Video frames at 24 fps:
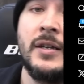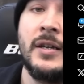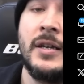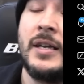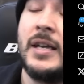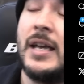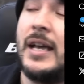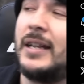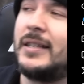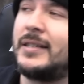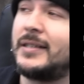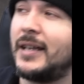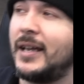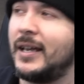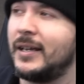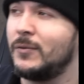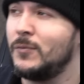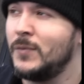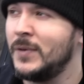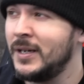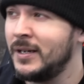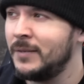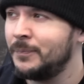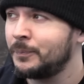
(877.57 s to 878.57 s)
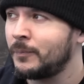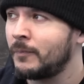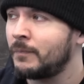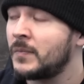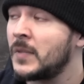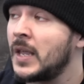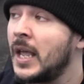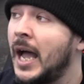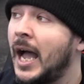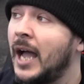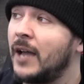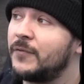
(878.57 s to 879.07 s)
And it's like, what?
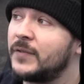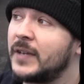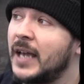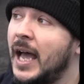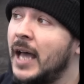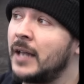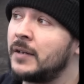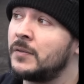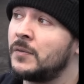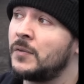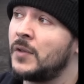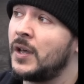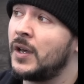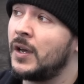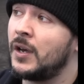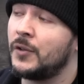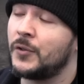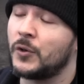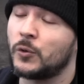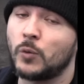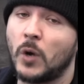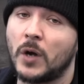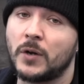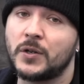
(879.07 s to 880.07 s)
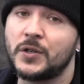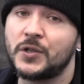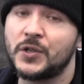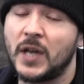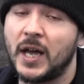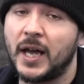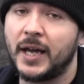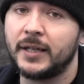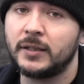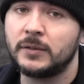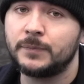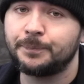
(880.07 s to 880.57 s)
I've gotten the, the runner's
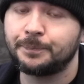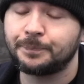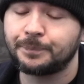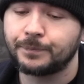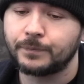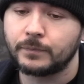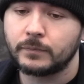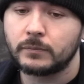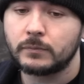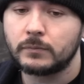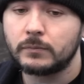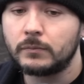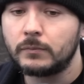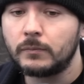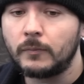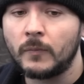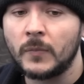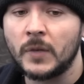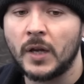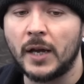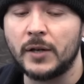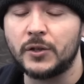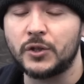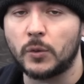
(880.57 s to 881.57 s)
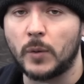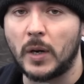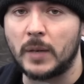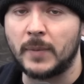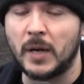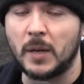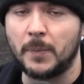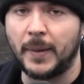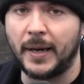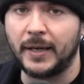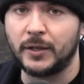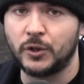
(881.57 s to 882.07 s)
high. I used to ride my
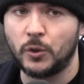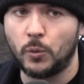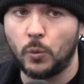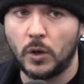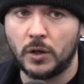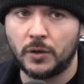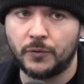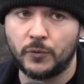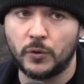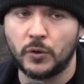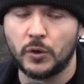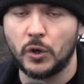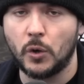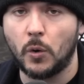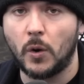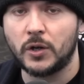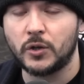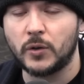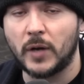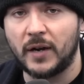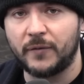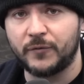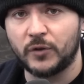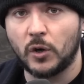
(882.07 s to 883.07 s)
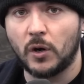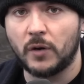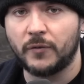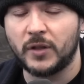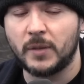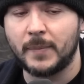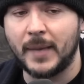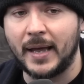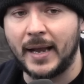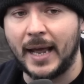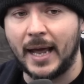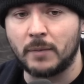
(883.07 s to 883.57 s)
bike to work through New York, so I'd have to go over the
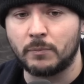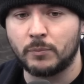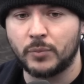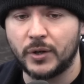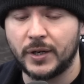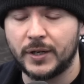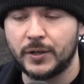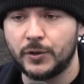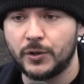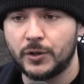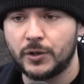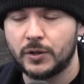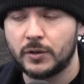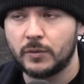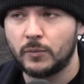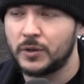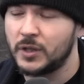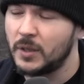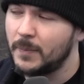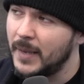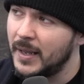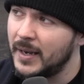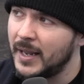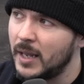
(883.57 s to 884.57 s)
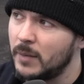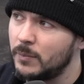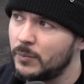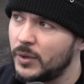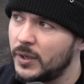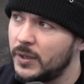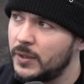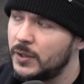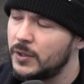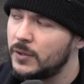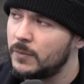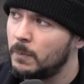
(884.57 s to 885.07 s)
Manhattan Bridge. Was it Manhattan
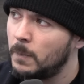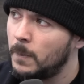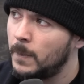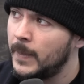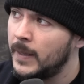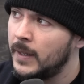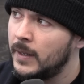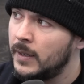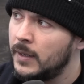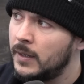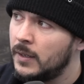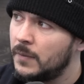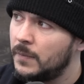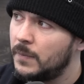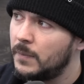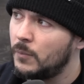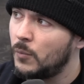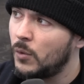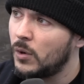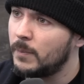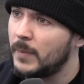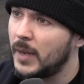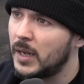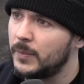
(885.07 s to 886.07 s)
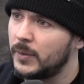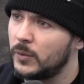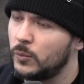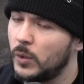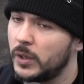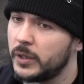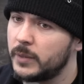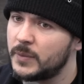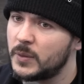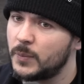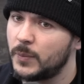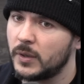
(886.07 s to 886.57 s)
Bridge? Or it might have been
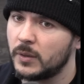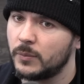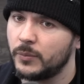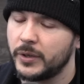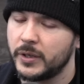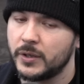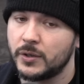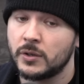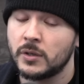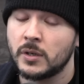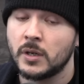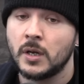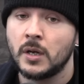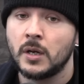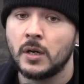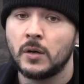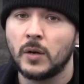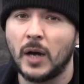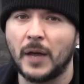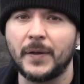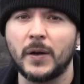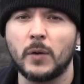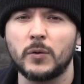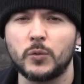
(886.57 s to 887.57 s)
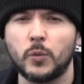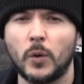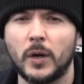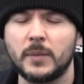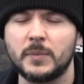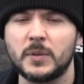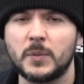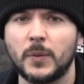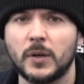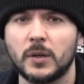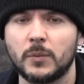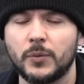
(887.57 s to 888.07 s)
Williamsburg Bridge. I think it was
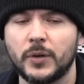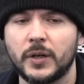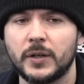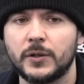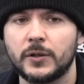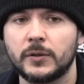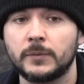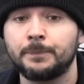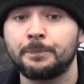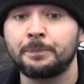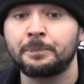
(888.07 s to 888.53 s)
Williamsburg Bridge.